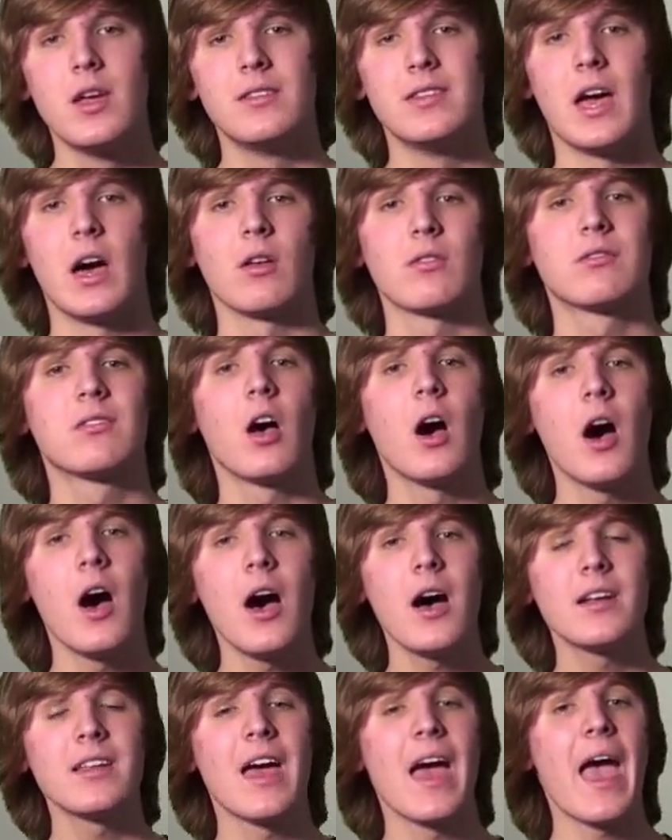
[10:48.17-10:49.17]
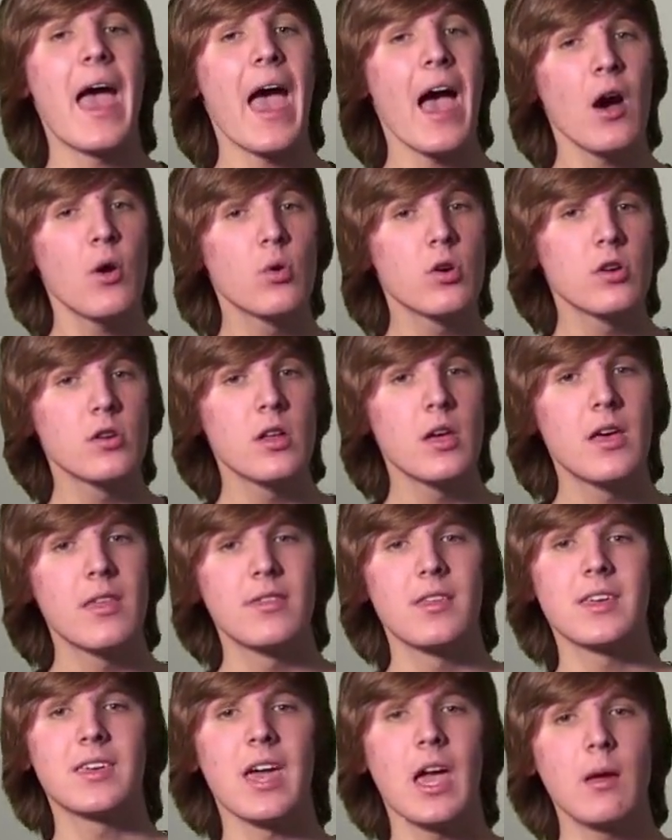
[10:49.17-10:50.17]
Now, Todd Howard,
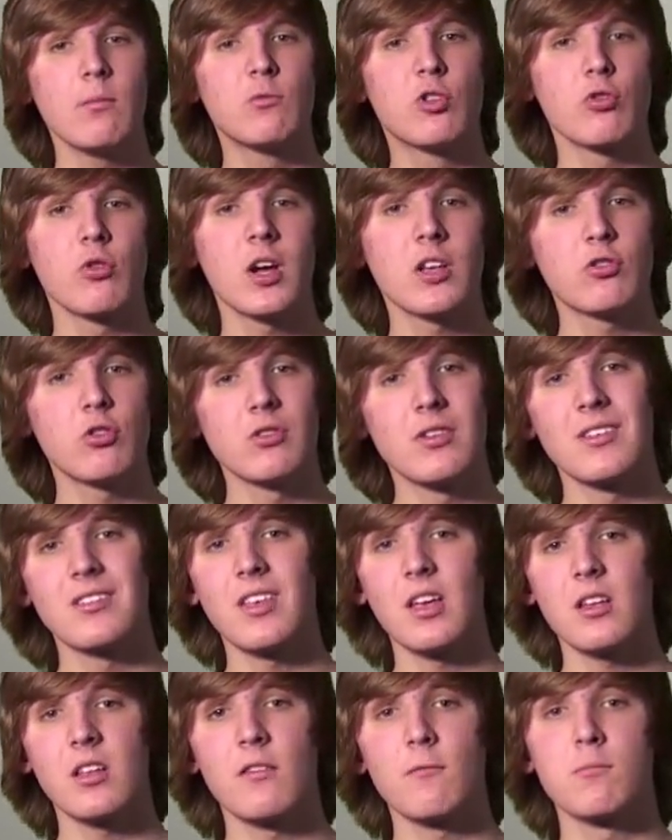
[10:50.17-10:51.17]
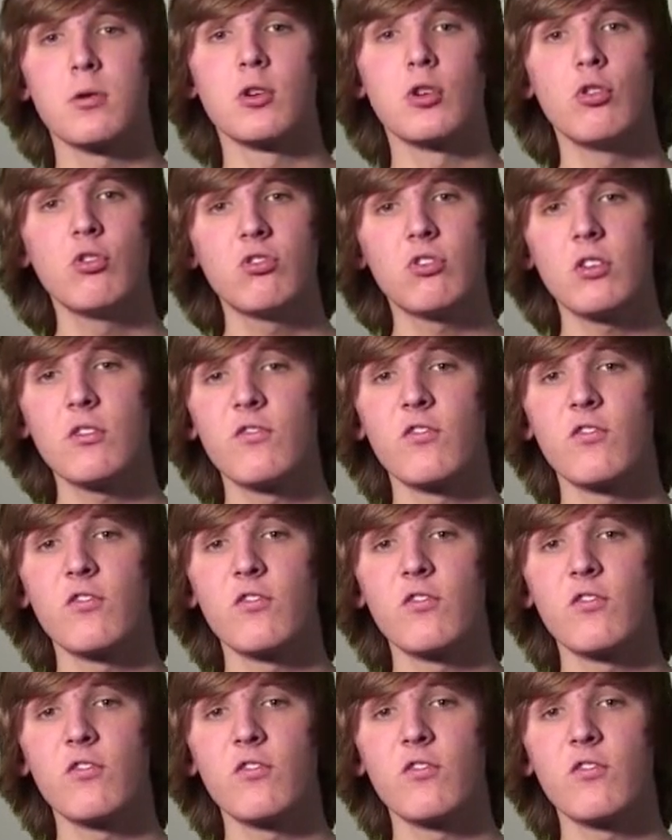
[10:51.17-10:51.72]
the game director and executive producer